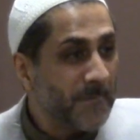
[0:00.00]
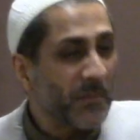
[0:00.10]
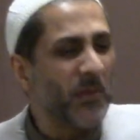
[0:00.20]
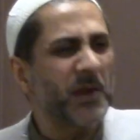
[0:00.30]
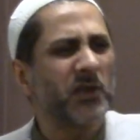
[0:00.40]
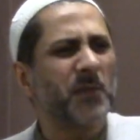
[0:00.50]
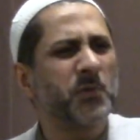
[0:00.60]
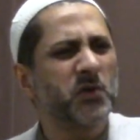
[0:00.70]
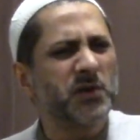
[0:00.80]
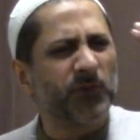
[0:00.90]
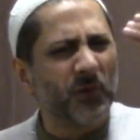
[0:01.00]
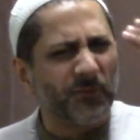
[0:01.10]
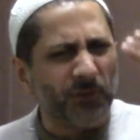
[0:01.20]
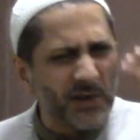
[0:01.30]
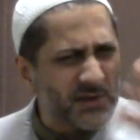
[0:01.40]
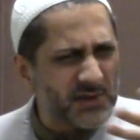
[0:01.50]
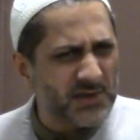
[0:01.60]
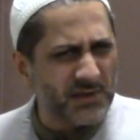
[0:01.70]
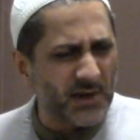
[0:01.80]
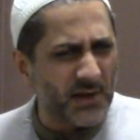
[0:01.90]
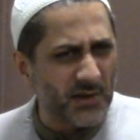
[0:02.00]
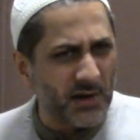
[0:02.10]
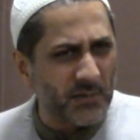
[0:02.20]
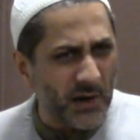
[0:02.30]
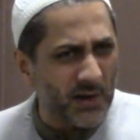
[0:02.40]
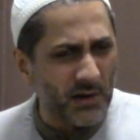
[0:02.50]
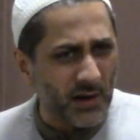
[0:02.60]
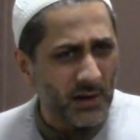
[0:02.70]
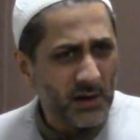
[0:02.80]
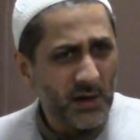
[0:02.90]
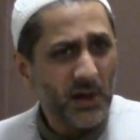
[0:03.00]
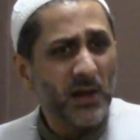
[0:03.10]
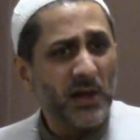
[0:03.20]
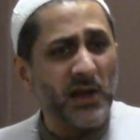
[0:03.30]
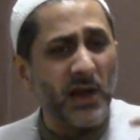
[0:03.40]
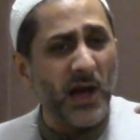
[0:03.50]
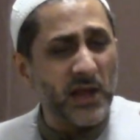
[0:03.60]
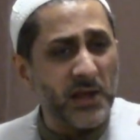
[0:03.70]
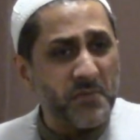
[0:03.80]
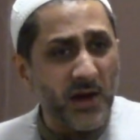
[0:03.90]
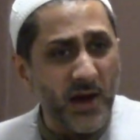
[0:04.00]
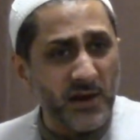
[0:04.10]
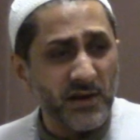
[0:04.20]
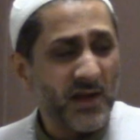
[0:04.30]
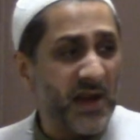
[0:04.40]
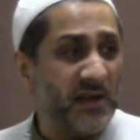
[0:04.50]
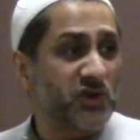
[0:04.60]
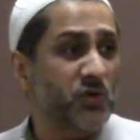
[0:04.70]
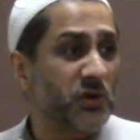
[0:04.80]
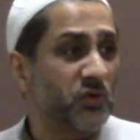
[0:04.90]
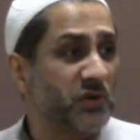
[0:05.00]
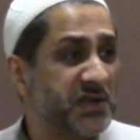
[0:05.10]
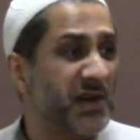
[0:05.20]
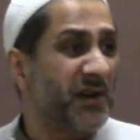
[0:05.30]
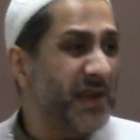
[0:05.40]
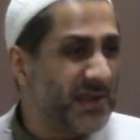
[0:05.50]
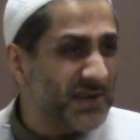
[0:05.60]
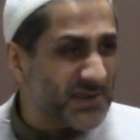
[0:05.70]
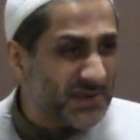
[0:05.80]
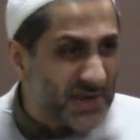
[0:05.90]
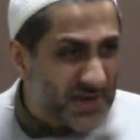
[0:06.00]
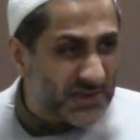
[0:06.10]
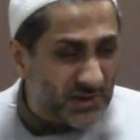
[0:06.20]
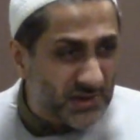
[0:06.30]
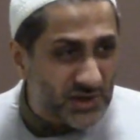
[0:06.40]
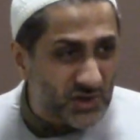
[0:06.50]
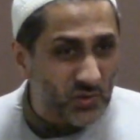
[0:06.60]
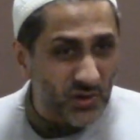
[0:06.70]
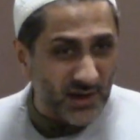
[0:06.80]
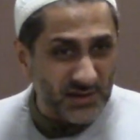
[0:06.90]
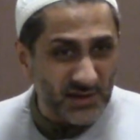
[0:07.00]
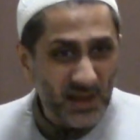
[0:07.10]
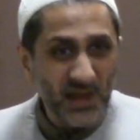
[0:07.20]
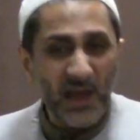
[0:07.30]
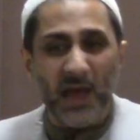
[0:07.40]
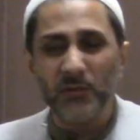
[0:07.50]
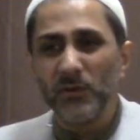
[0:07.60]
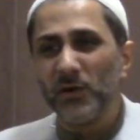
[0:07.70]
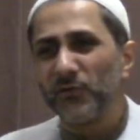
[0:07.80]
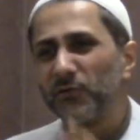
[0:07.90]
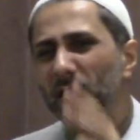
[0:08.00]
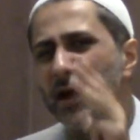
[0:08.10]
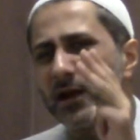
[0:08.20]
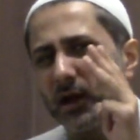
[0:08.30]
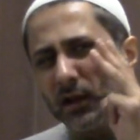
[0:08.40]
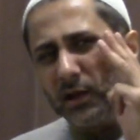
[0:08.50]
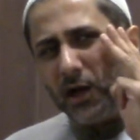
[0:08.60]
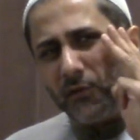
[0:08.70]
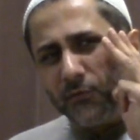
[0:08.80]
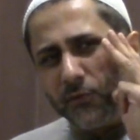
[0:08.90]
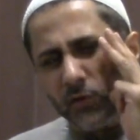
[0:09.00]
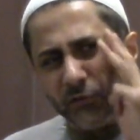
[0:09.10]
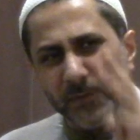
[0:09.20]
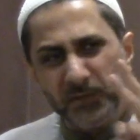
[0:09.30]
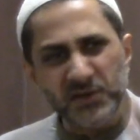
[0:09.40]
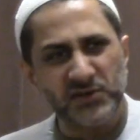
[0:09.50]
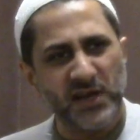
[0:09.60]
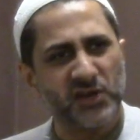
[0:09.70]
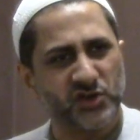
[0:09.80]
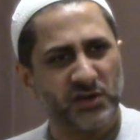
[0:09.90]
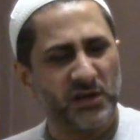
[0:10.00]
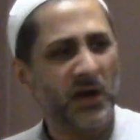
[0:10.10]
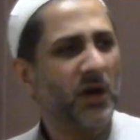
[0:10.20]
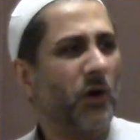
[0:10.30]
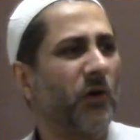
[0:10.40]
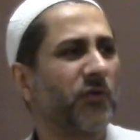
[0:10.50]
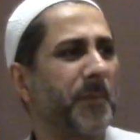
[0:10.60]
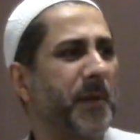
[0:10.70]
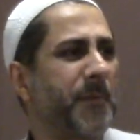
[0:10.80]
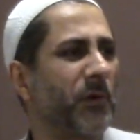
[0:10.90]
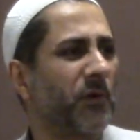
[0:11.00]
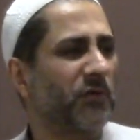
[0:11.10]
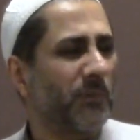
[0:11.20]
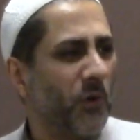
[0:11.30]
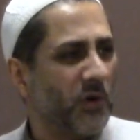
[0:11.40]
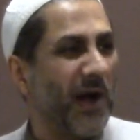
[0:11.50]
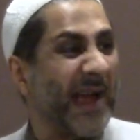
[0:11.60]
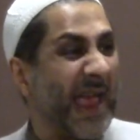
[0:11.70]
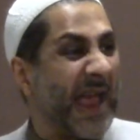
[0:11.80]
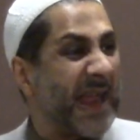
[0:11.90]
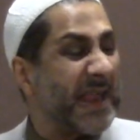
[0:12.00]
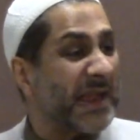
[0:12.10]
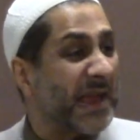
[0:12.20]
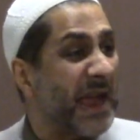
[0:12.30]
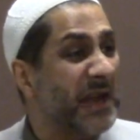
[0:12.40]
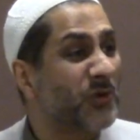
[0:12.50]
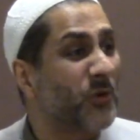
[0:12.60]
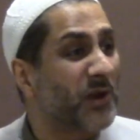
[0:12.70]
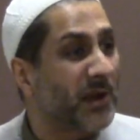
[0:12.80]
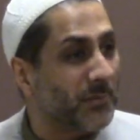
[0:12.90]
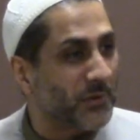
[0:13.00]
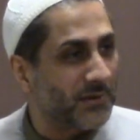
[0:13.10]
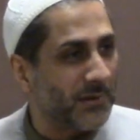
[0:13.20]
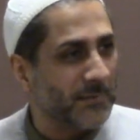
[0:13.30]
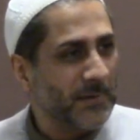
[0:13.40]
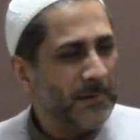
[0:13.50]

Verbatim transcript: Look at the beautiful verses that are there in Baqarah, in Al Imran, and in Surah An-Nisa. Read just these three surahs, and we will find Allah full of appreciation of the people of the book again and again talking about them.